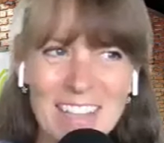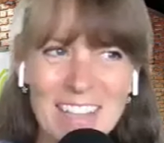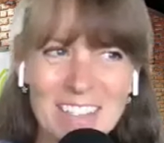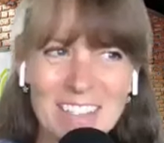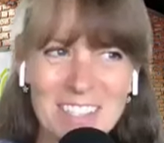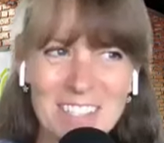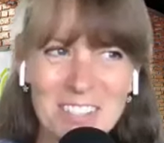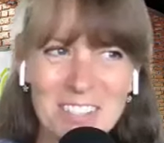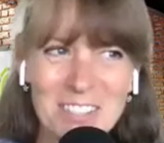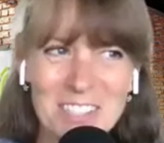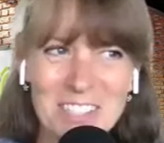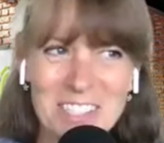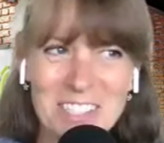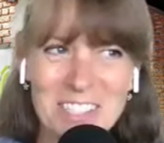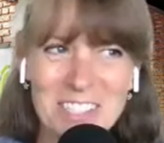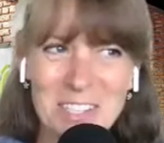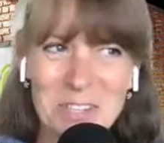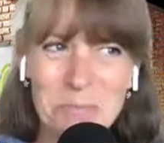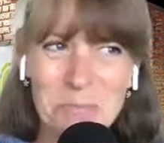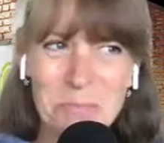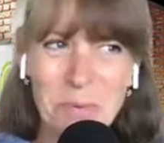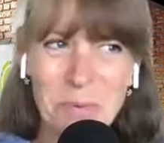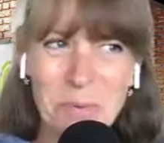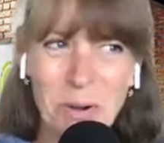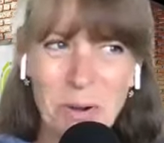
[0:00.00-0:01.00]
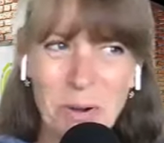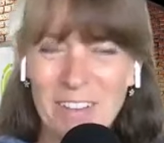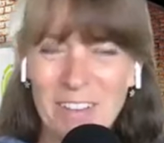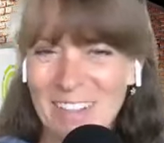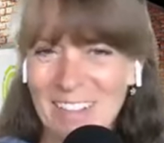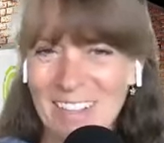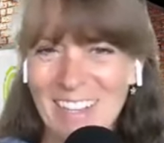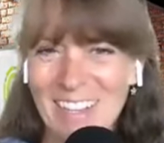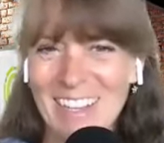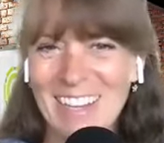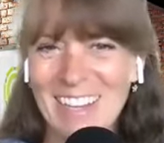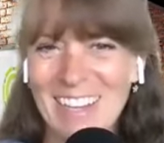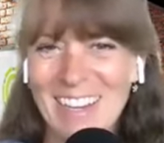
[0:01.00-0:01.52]
I ask you to do
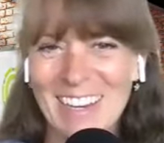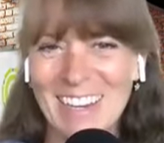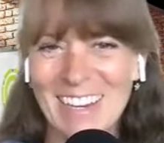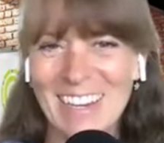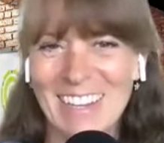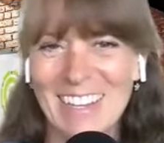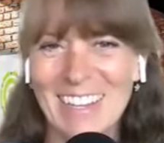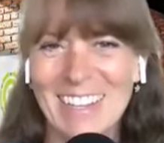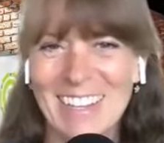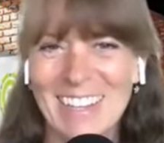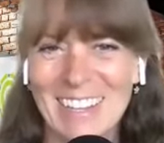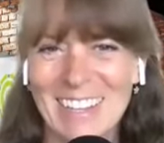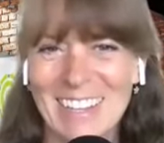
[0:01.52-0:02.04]
perfectly.